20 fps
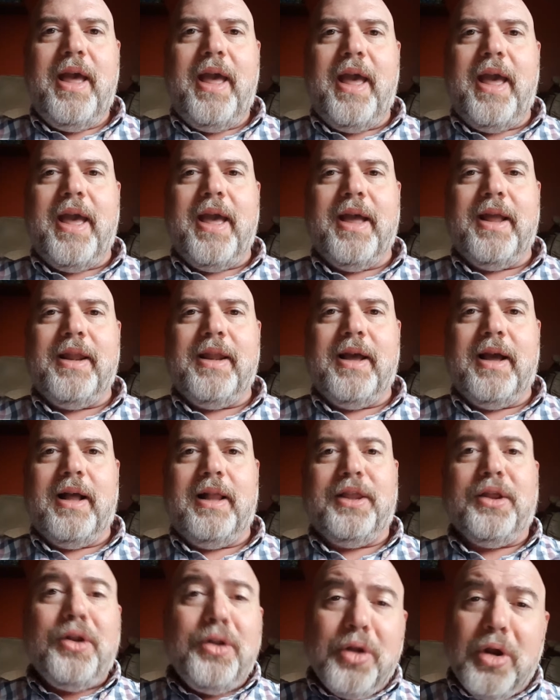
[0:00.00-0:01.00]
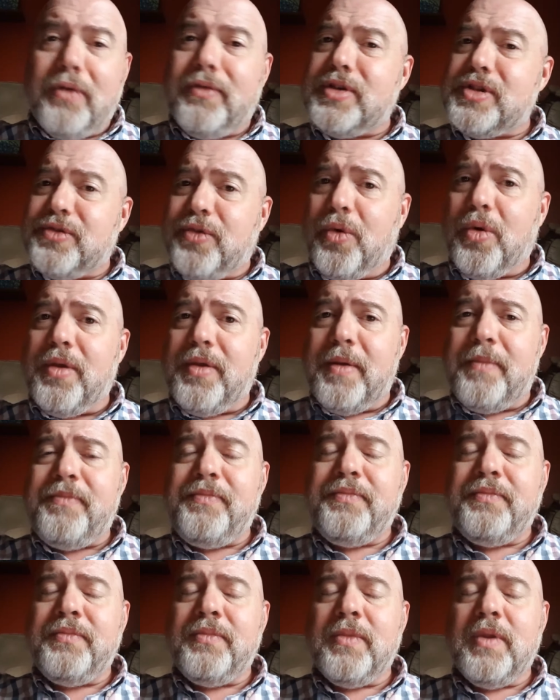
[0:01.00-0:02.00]
and a little nervous for
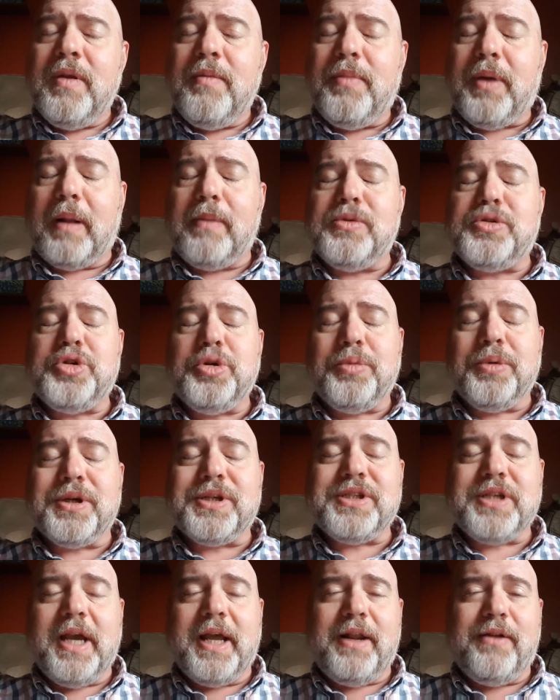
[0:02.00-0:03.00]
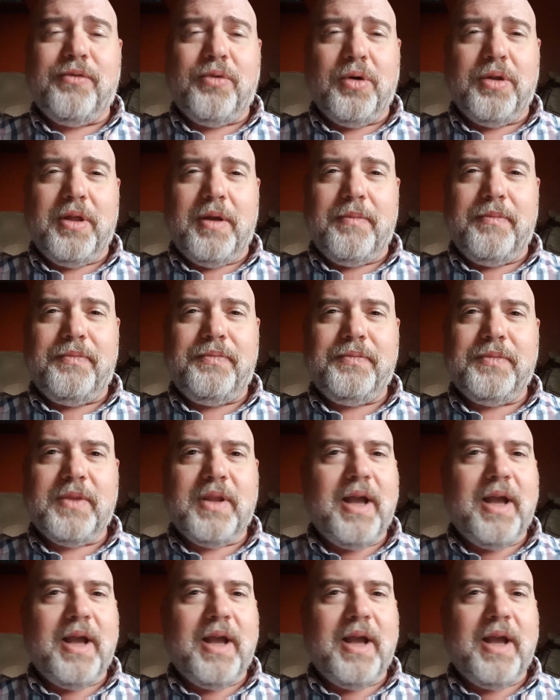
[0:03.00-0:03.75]
them, but I'm super excited for them.